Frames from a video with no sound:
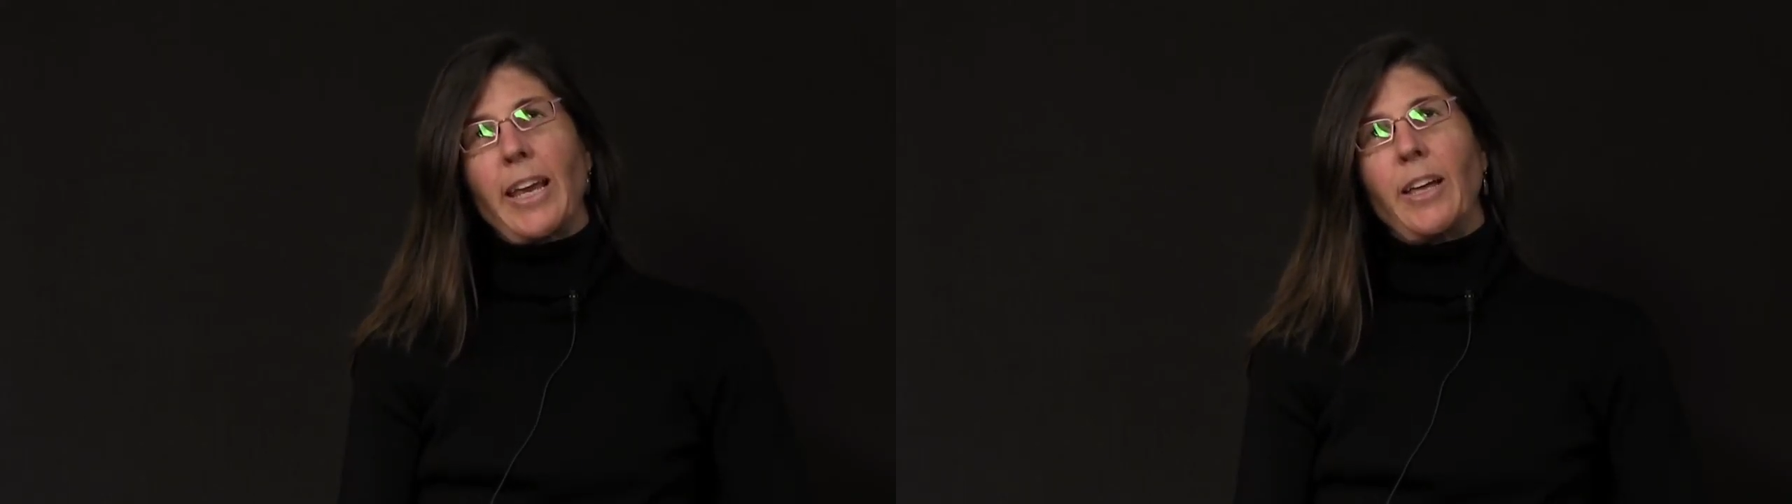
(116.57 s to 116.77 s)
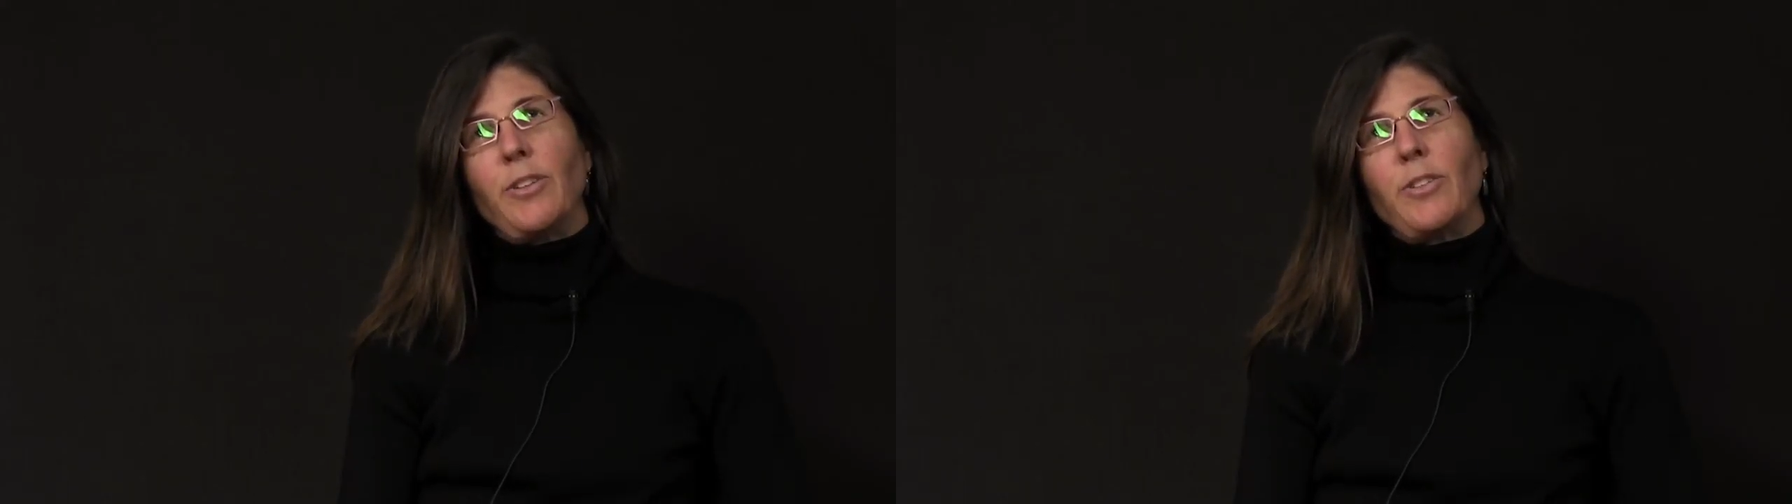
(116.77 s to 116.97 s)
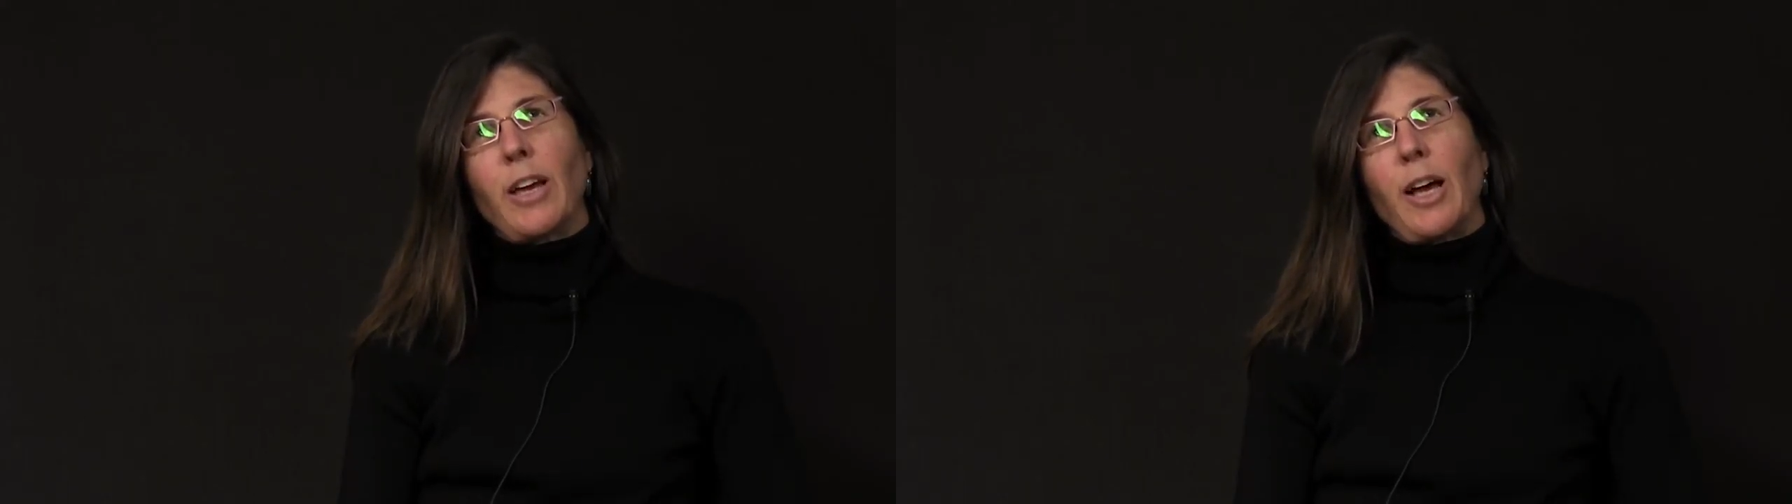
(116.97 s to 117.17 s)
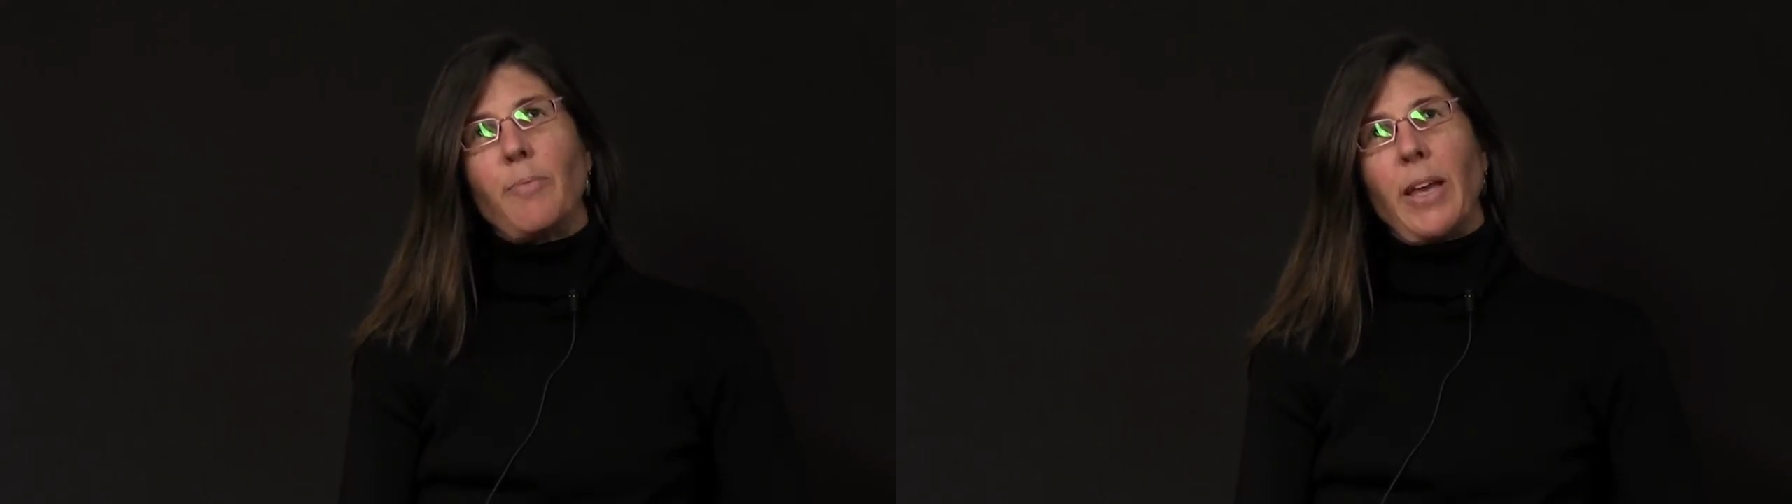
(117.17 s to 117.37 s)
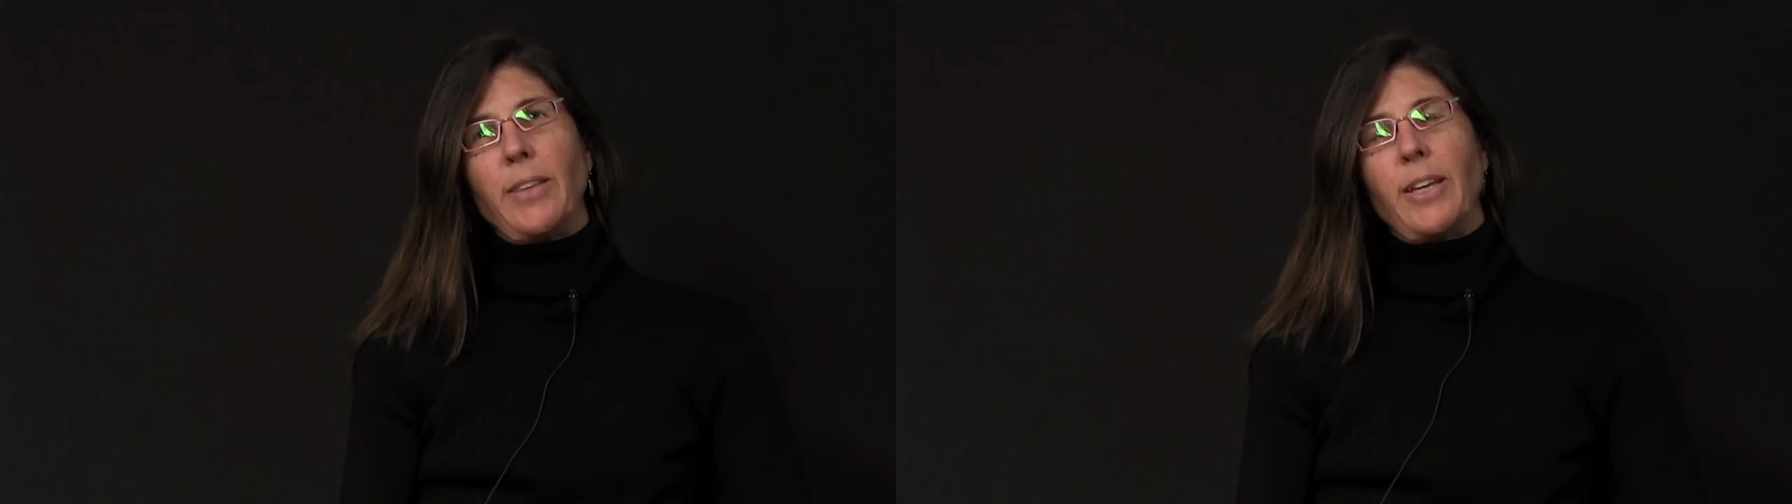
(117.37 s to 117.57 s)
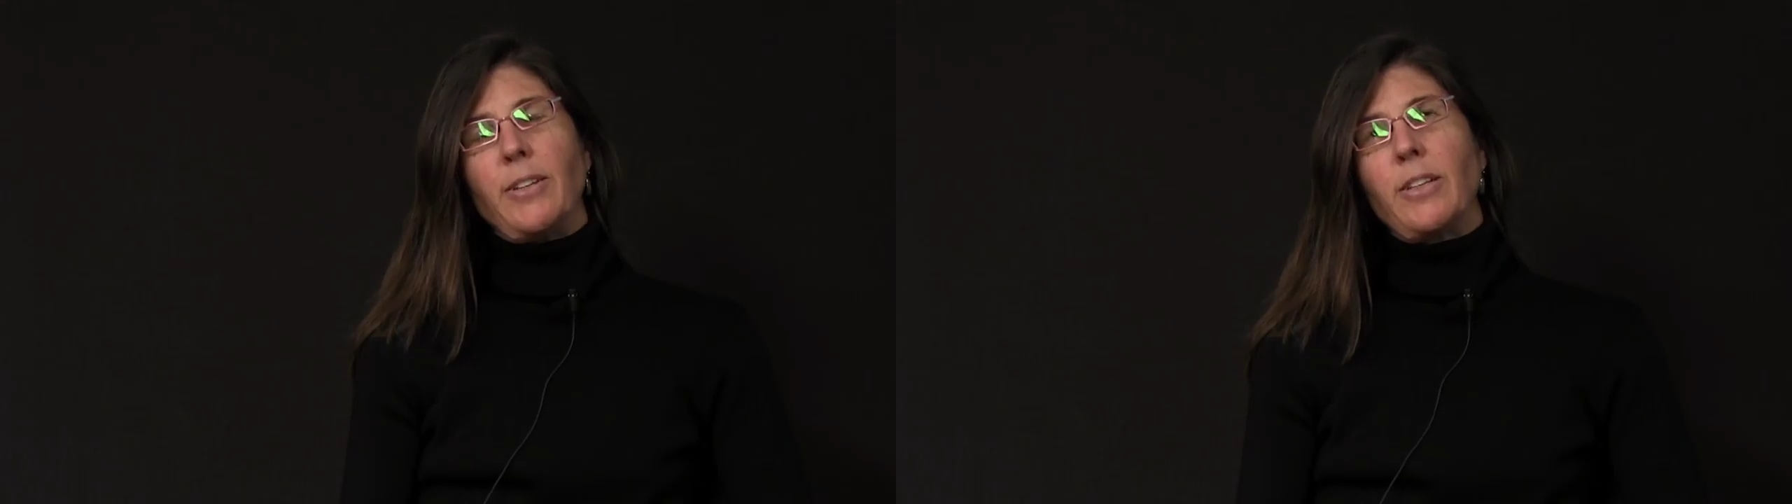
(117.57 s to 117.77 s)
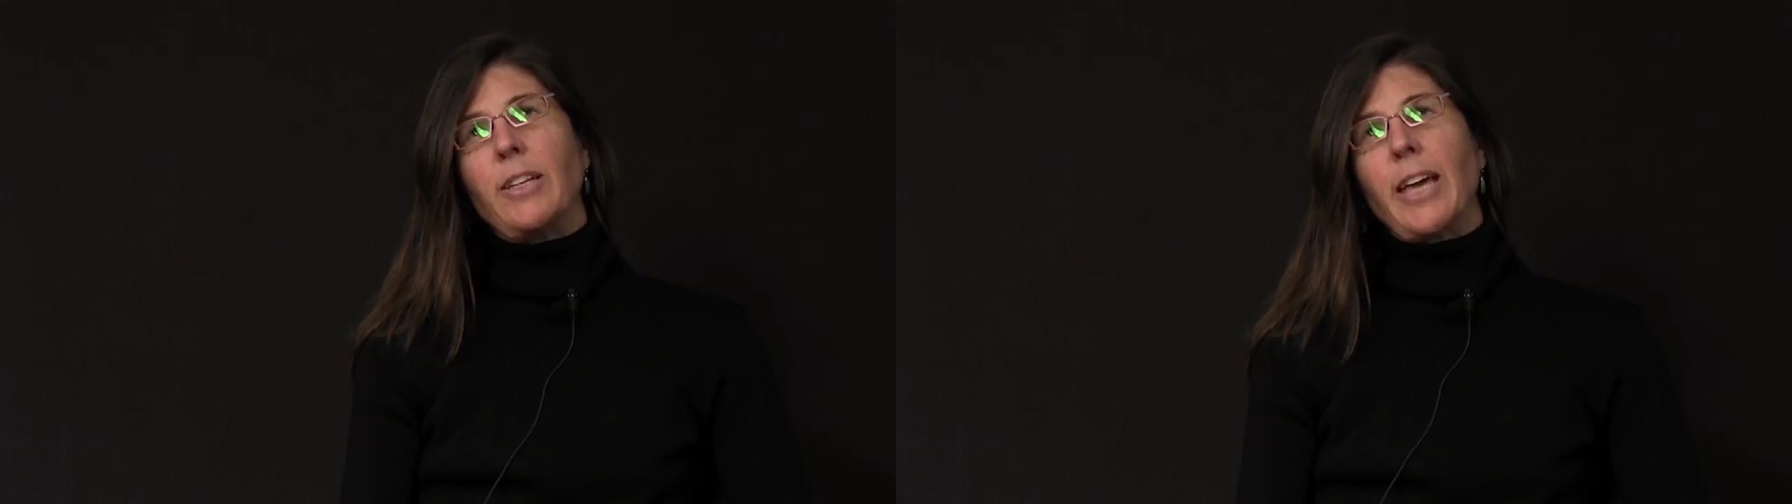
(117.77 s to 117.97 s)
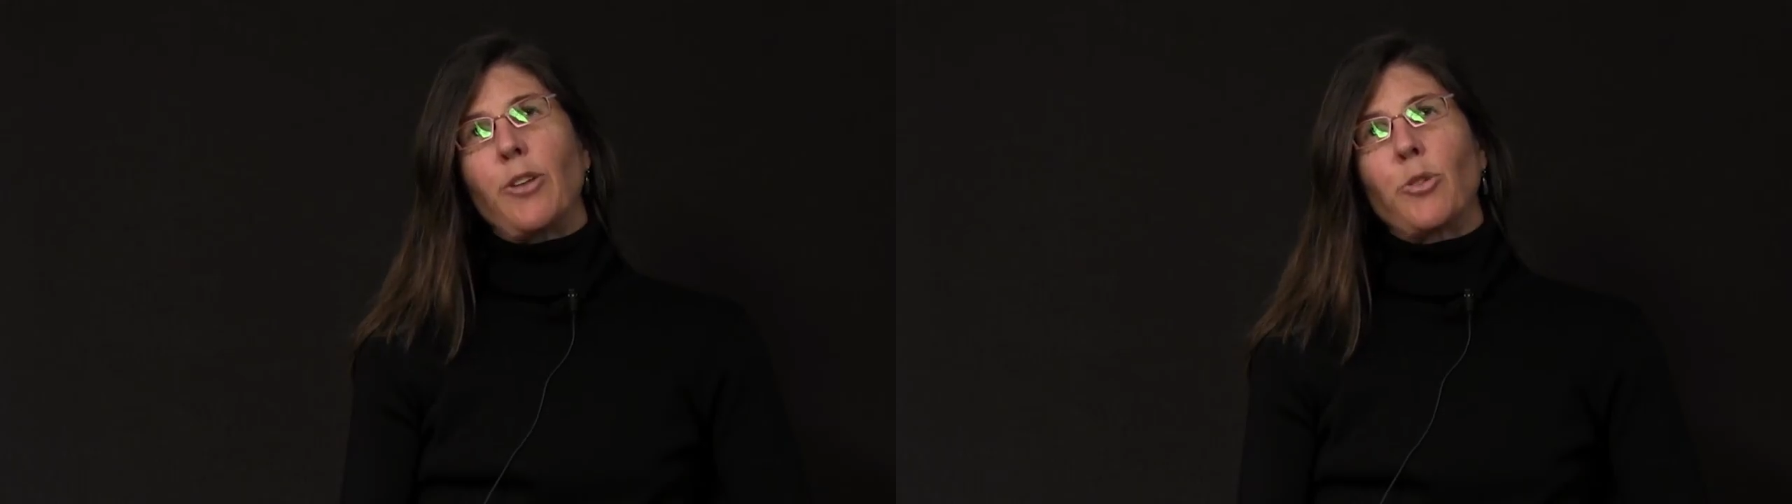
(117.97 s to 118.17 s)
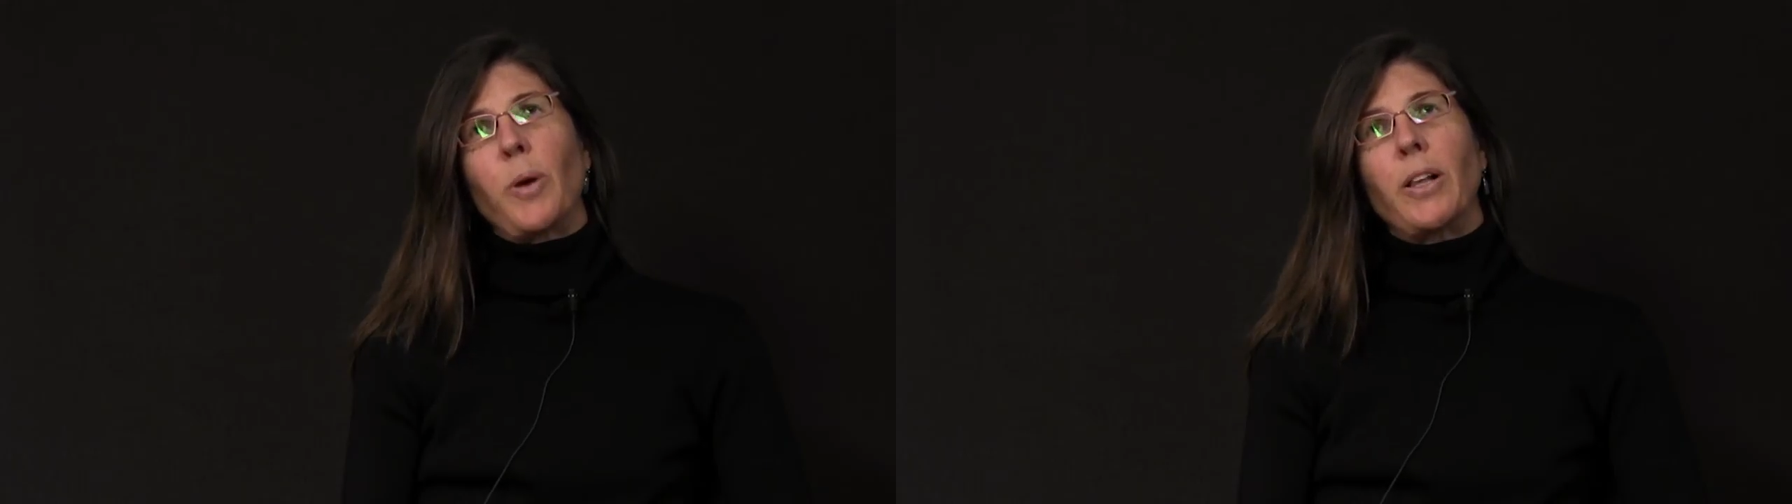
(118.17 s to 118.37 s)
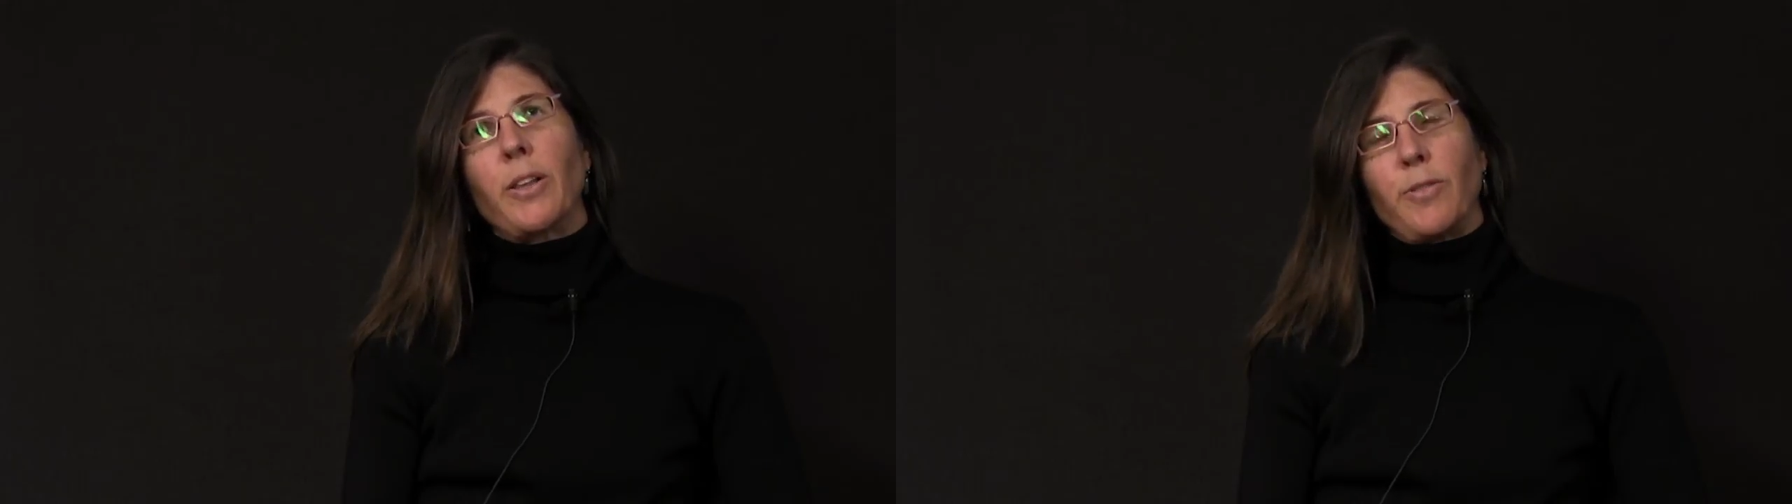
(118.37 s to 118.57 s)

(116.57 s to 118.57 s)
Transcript: And, um, and they did as well,